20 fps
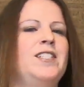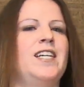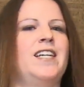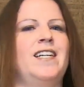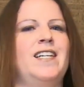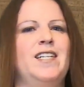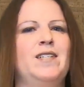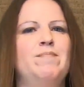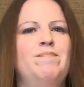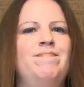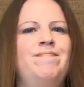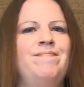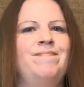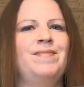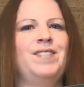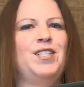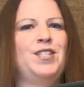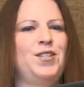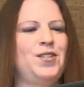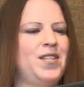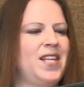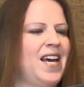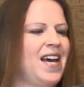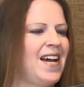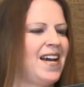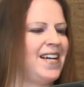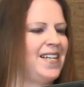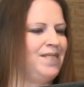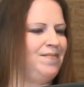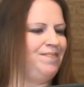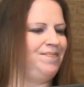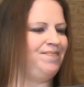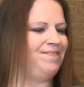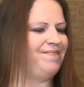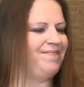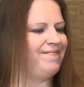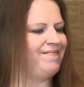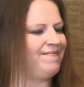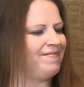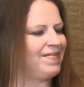time you do that,
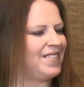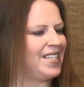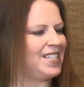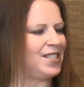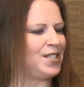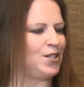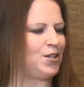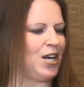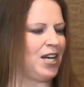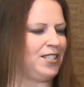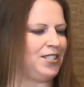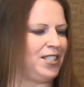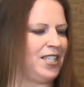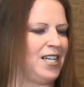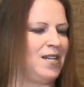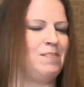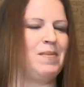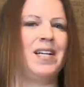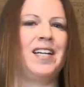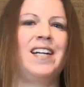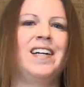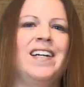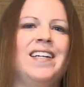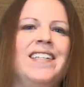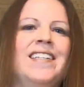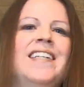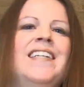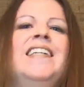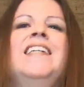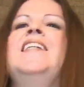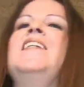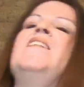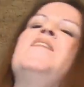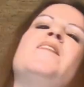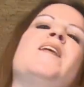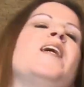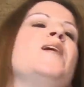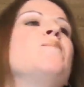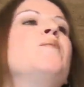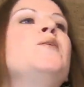it's scratching up my gun.
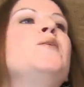I'm